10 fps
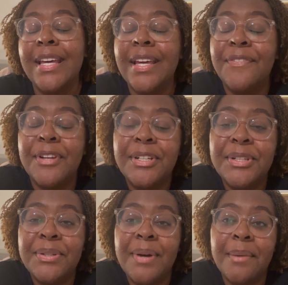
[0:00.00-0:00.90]
If you're
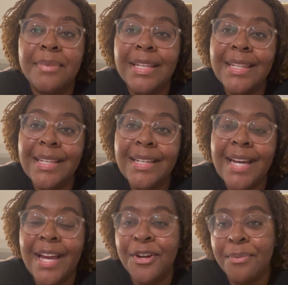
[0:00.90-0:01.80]
new, I'm Lilah.
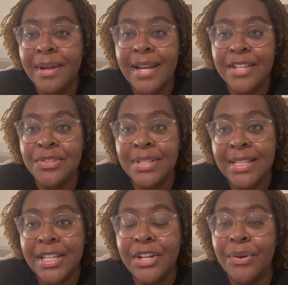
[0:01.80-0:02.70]
I go by Natural
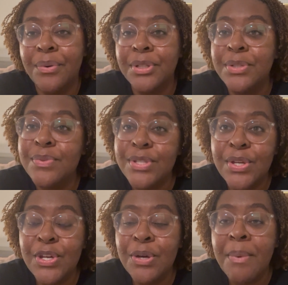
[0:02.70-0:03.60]
Lilah here on
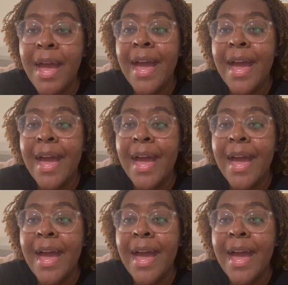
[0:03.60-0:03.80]
YouTube,